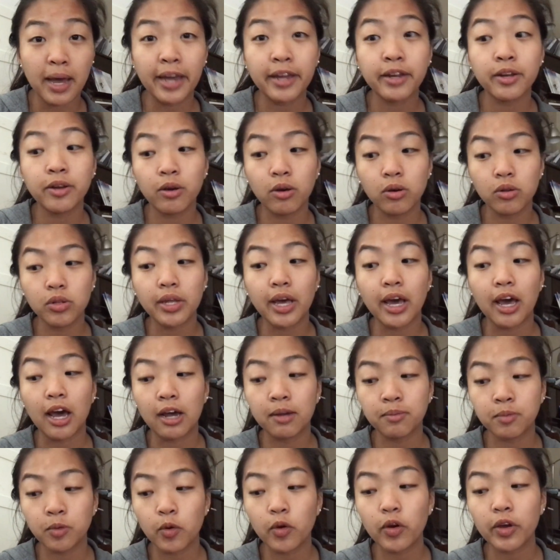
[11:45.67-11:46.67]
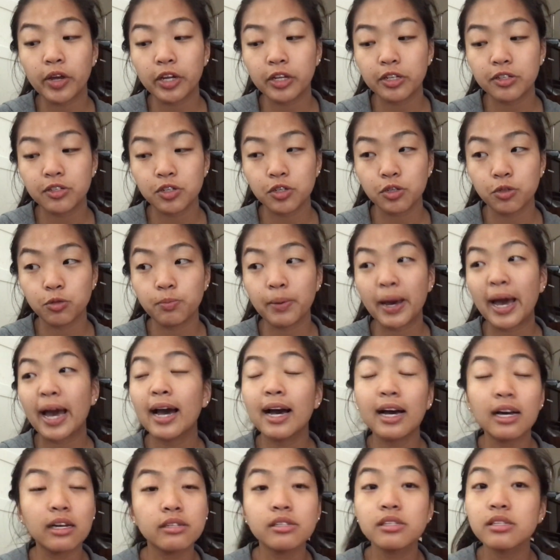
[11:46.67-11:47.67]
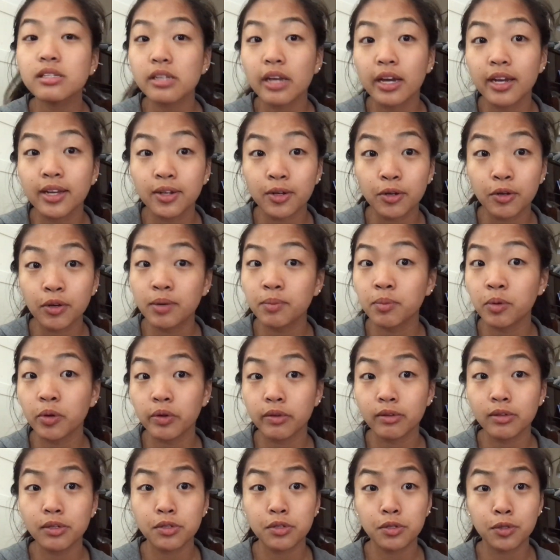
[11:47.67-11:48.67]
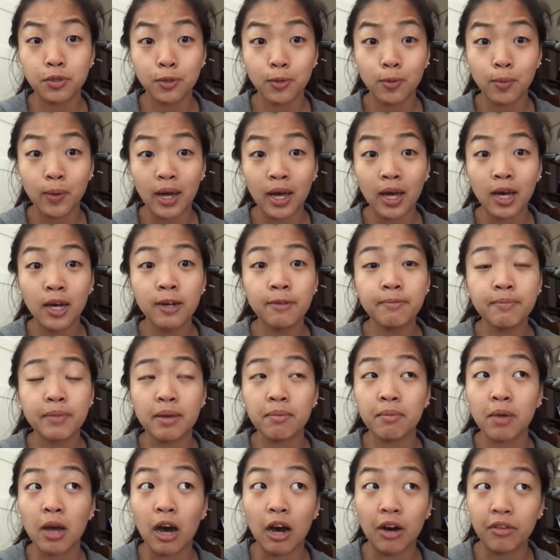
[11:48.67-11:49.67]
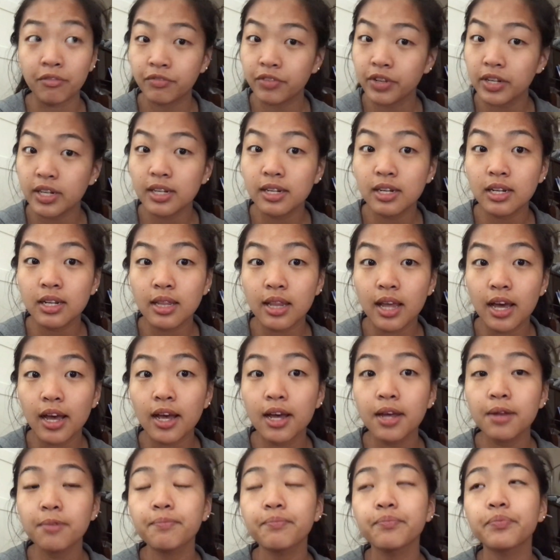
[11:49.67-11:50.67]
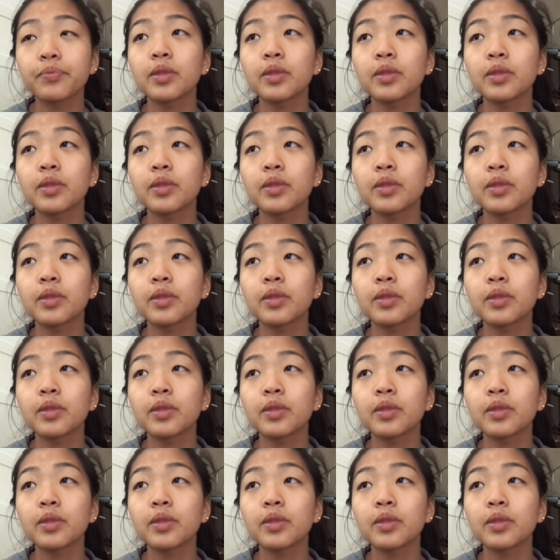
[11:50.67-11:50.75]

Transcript: I know that I'm going to pass. I know I'm going to do well. I'm confident in that.